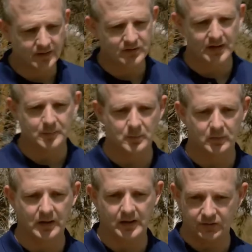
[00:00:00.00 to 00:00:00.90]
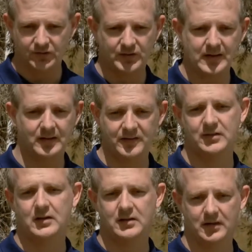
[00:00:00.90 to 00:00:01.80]
of time, uh, as I said,
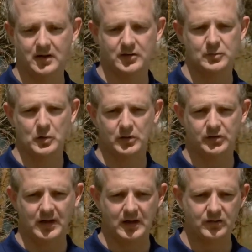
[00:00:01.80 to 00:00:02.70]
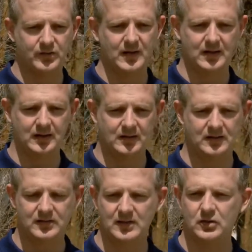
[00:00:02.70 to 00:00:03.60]
listening to the customers, and as they
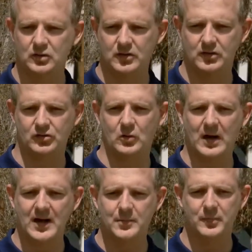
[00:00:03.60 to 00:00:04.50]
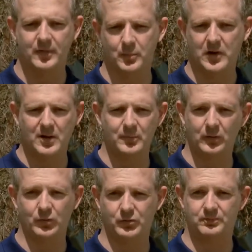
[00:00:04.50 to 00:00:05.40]
continued to describe the problem, it
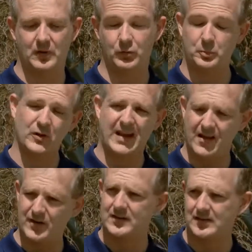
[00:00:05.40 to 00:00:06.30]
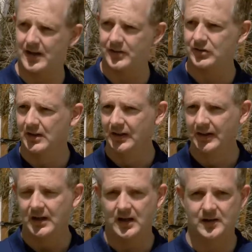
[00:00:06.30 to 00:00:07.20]
was, it was pretty evident to us
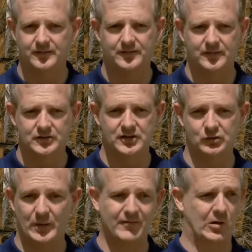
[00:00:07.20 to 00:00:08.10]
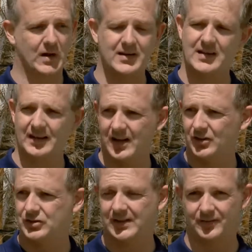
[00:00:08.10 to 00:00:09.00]
of, geez, we have a great
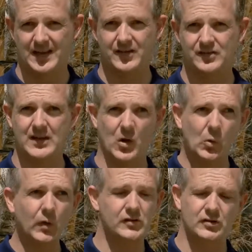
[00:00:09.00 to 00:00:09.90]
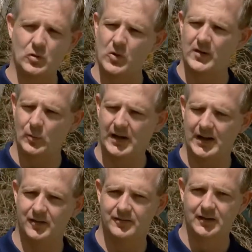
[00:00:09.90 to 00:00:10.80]
technology, and if that's the only story we
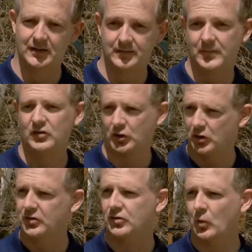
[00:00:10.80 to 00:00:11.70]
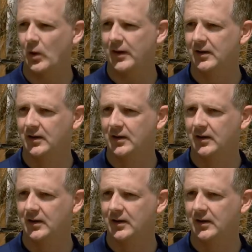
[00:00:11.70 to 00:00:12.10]
have, that's a good story.